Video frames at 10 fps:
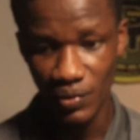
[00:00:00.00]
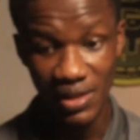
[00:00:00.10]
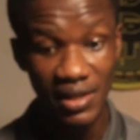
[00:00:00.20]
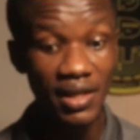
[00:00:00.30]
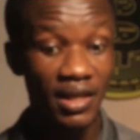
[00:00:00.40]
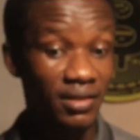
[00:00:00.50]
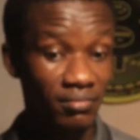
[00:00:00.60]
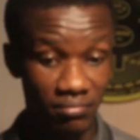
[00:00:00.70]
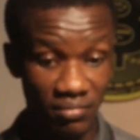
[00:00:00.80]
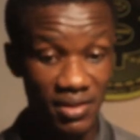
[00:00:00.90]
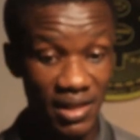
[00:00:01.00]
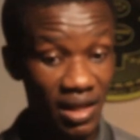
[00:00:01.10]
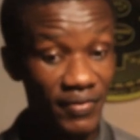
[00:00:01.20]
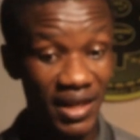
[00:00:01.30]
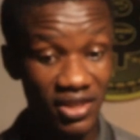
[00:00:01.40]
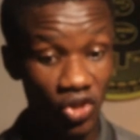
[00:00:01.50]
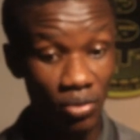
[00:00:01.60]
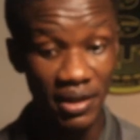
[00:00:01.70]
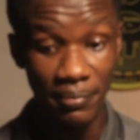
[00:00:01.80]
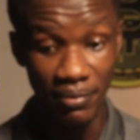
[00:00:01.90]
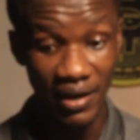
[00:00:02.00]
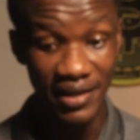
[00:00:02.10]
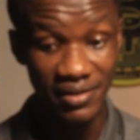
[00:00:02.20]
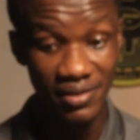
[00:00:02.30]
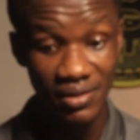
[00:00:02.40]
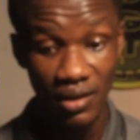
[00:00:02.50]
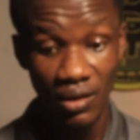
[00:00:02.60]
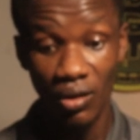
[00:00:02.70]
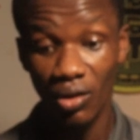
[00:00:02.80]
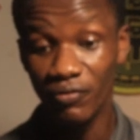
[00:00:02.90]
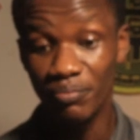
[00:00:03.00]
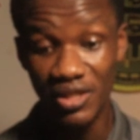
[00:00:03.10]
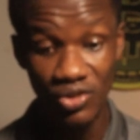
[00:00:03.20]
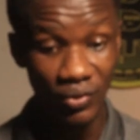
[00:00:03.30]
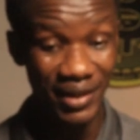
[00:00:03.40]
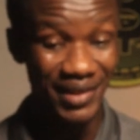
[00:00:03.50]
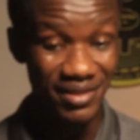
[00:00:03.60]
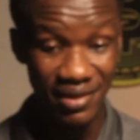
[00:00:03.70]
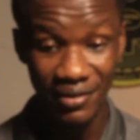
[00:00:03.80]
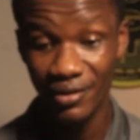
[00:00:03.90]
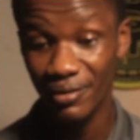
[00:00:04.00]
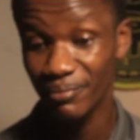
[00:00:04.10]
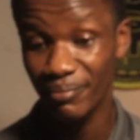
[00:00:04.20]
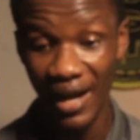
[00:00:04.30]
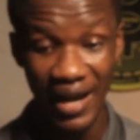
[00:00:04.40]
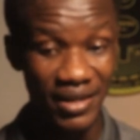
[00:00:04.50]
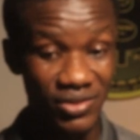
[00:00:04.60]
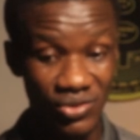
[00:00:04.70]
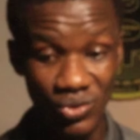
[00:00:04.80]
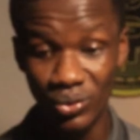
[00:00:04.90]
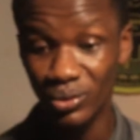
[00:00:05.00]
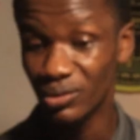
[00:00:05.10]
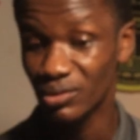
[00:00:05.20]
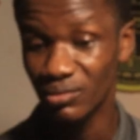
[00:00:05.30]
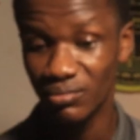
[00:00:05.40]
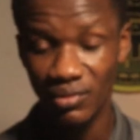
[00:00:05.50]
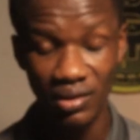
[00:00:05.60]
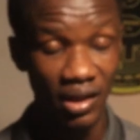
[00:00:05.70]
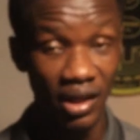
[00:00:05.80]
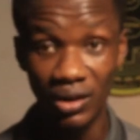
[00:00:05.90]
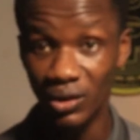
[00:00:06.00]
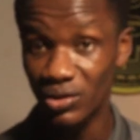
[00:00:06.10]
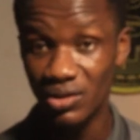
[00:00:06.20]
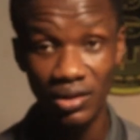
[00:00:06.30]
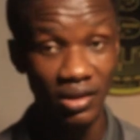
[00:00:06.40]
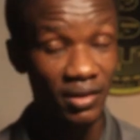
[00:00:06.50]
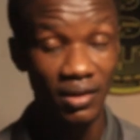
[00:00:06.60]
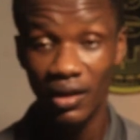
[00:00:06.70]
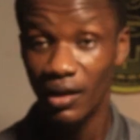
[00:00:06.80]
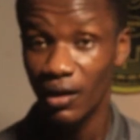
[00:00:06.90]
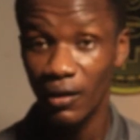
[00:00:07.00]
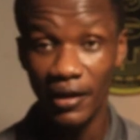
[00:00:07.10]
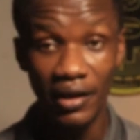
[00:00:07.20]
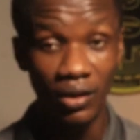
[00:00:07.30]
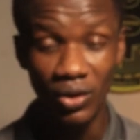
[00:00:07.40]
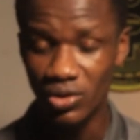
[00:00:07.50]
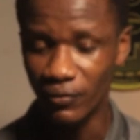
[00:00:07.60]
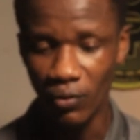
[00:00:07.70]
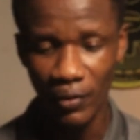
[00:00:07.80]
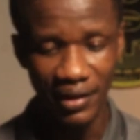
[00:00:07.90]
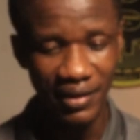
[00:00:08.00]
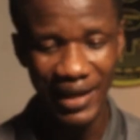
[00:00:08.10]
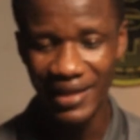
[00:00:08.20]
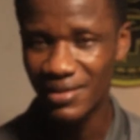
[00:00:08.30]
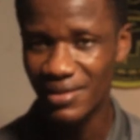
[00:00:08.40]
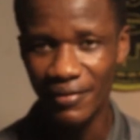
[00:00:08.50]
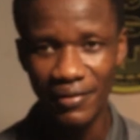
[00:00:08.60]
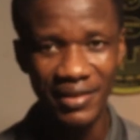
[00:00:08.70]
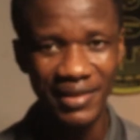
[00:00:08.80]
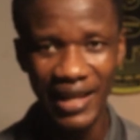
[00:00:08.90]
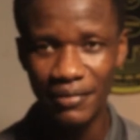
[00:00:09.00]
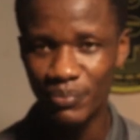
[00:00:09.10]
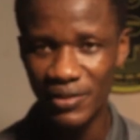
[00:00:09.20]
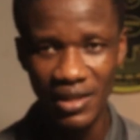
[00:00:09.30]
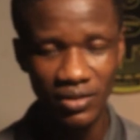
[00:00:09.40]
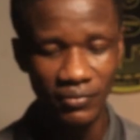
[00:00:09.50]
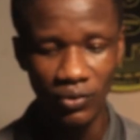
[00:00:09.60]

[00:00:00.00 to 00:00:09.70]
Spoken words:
We see significant dump in the price of Bitcoin, Ethereum, Pi, so a lot of coin, 99% of